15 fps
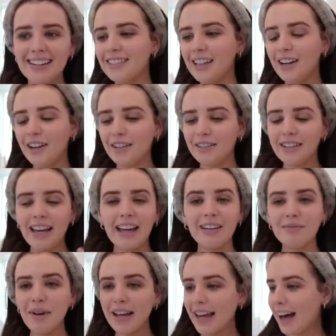you know, get in
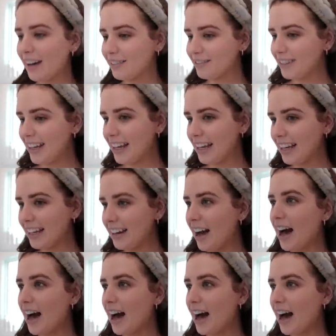my outfit.